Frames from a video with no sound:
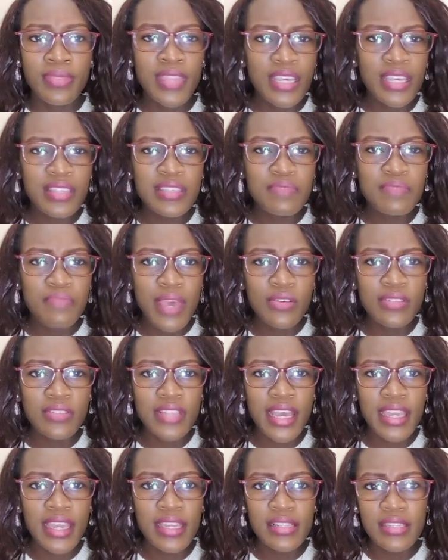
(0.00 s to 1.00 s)
these males
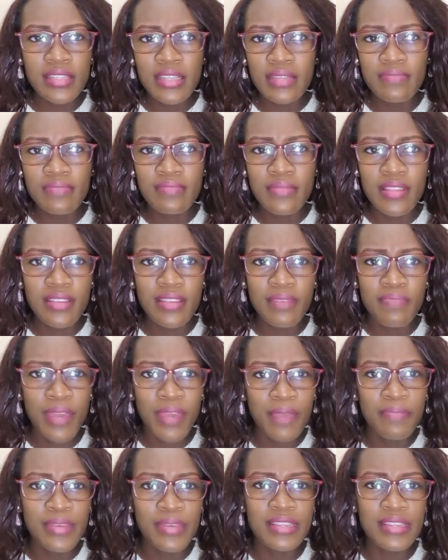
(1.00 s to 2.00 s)
are eating the
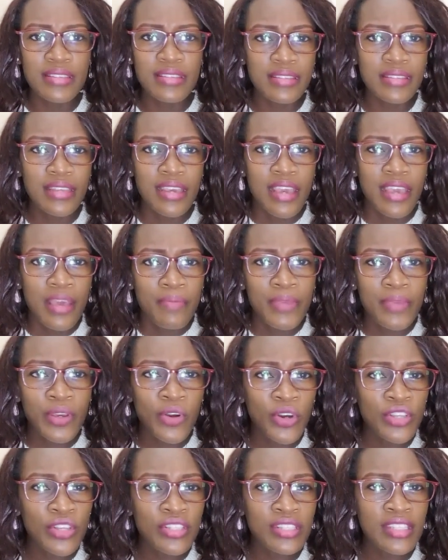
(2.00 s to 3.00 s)
babies
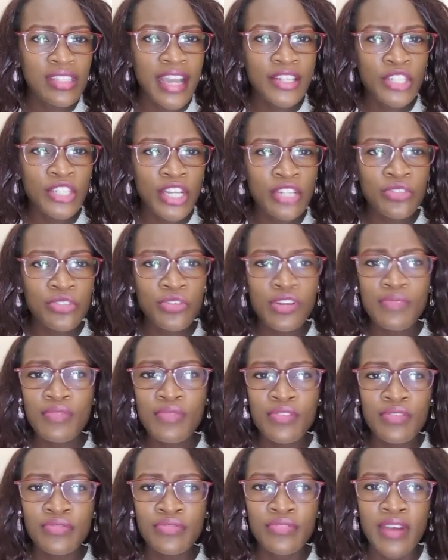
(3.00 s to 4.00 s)
because they are trying to
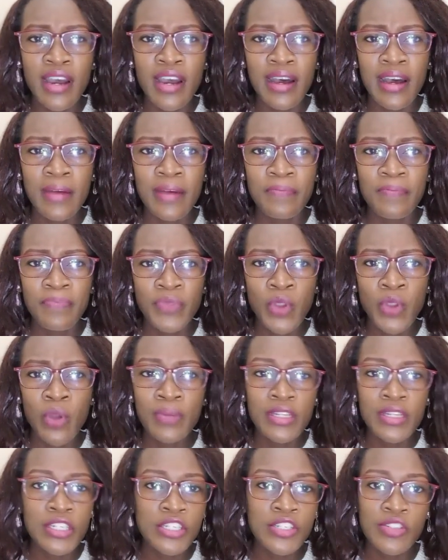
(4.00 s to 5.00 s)
remove uh,
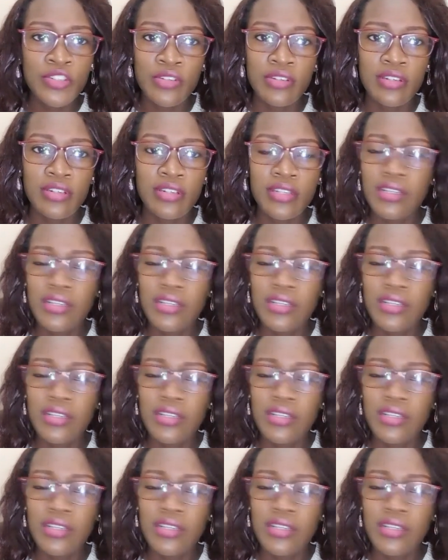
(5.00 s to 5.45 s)
competition.